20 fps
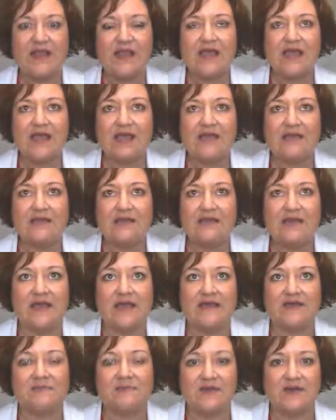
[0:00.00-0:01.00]
And
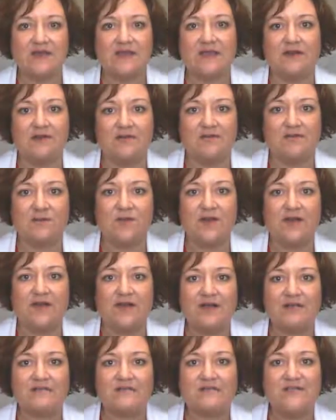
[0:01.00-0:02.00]
I didn't want to get
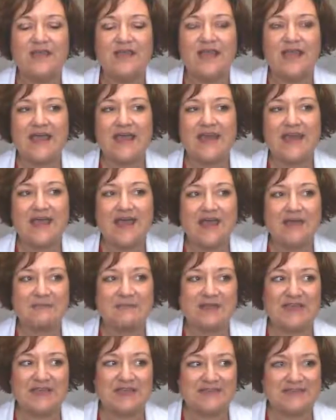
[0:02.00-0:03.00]
overwhelmed. And I'm
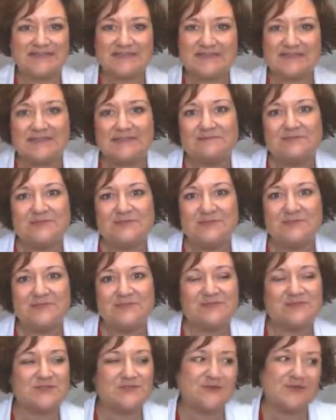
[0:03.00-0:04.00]
like a systems
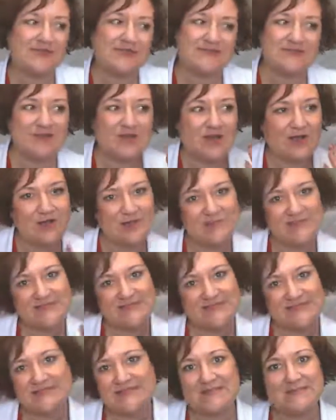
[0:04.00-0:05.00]
person, so it has to all be
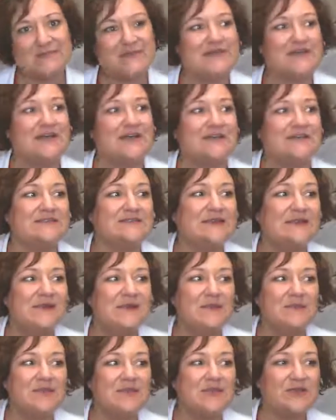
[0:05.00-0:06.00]
systematized.
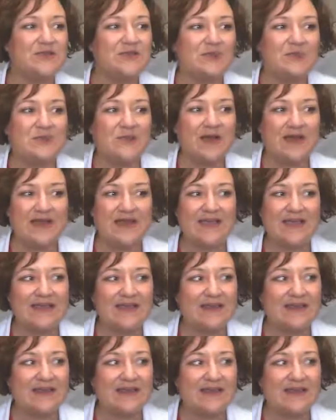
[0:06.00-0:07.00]
But you know what?
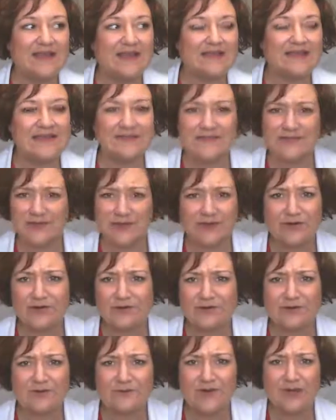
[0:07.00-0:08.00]
It doesn't
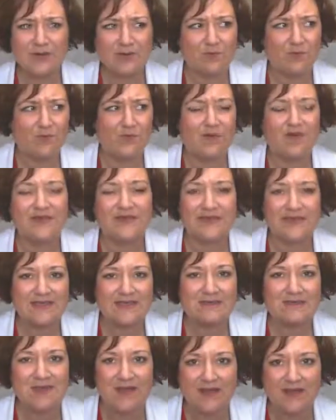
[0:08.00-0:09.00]
hurt to write one
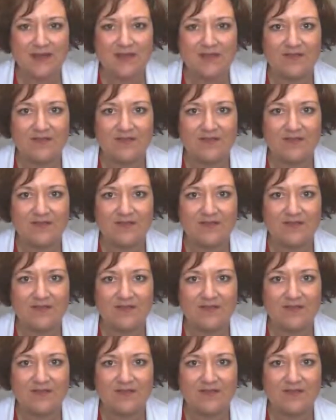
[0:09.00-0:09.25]
email